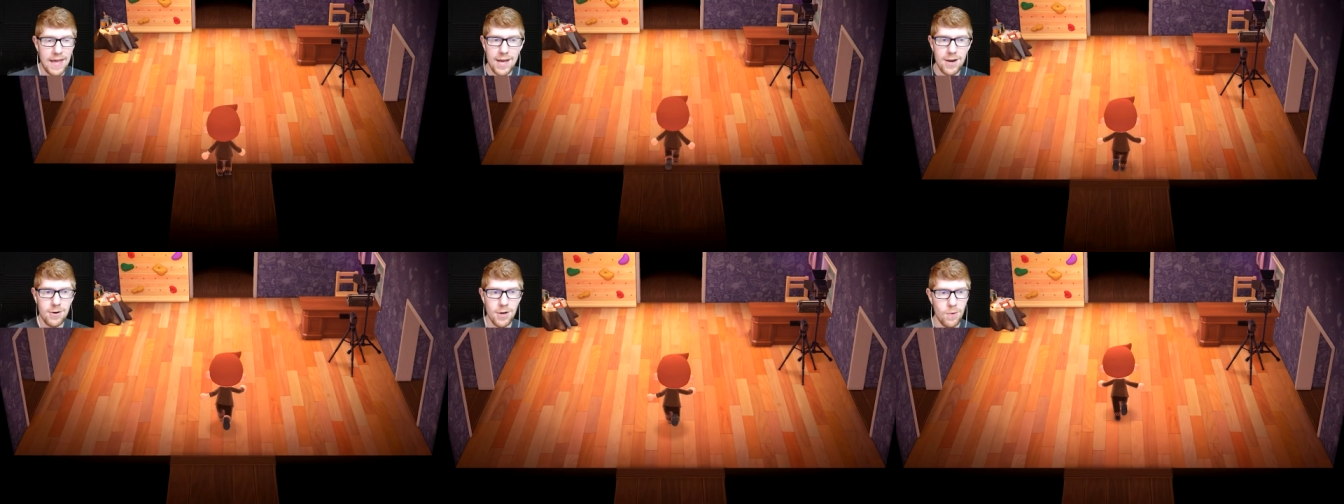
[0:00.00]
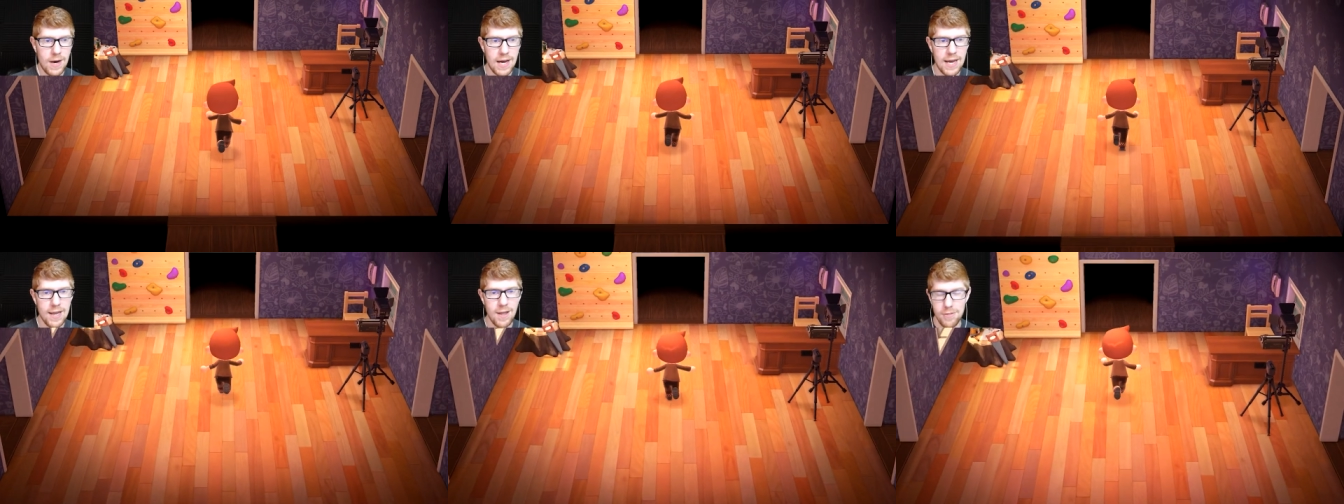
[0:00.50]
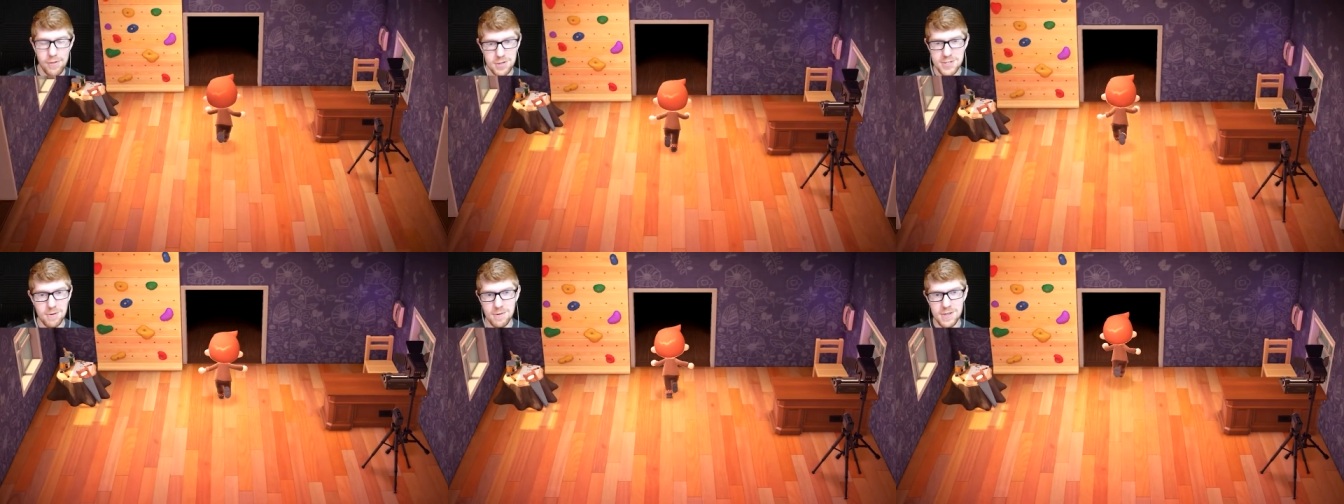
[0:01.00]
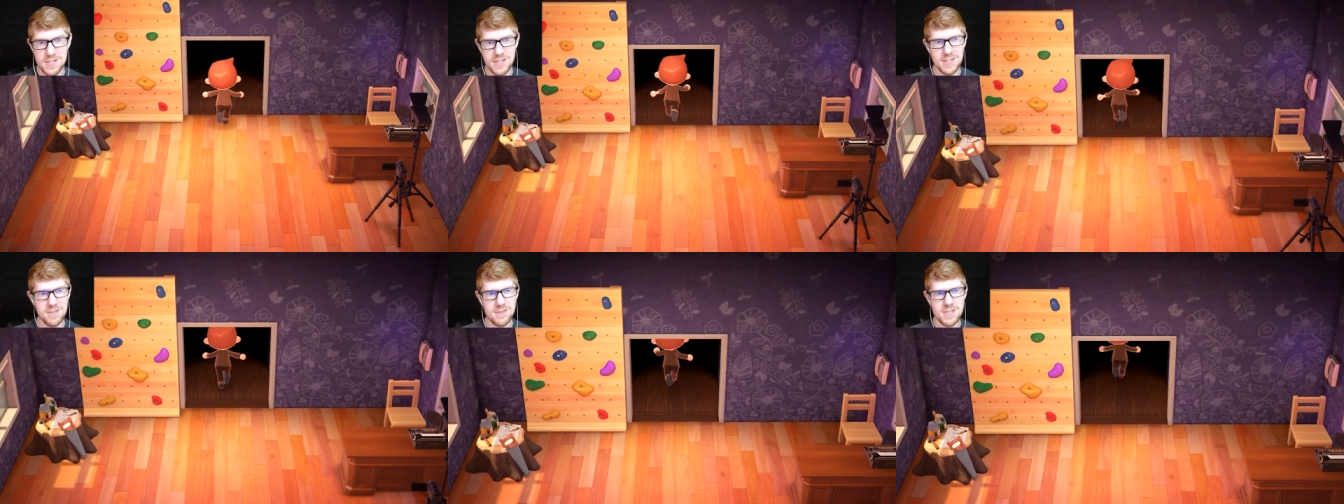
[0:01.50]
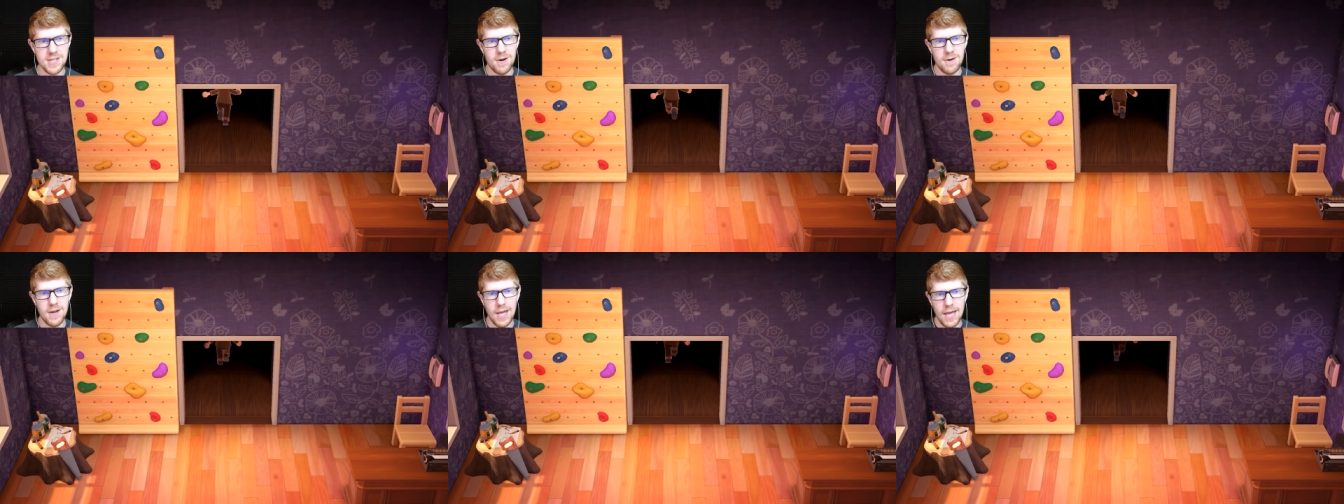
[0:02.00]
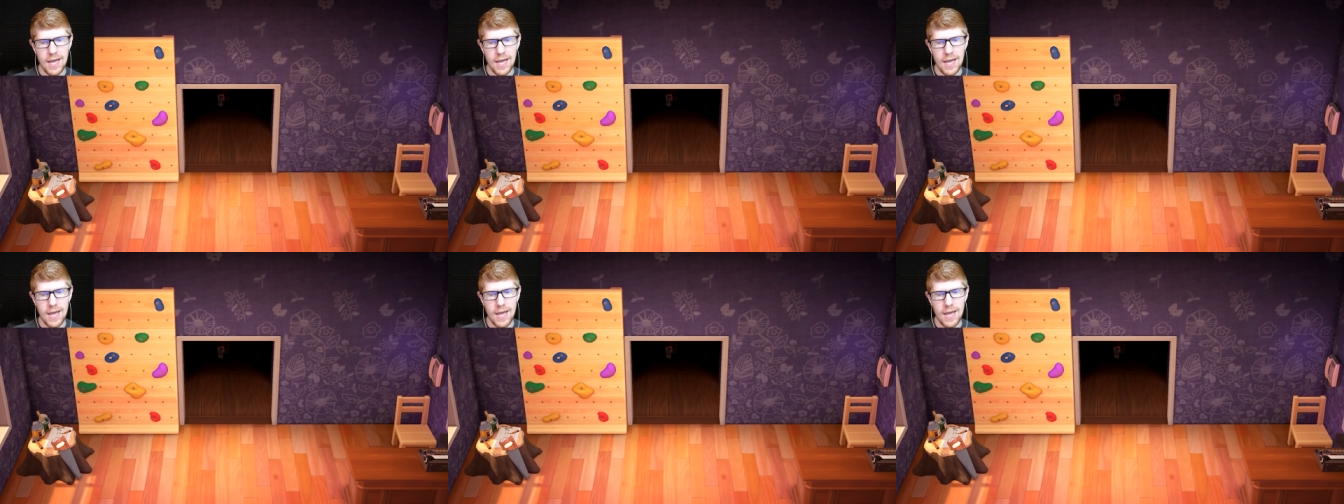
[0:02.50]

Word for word: I don't know why. There's no reason to do so.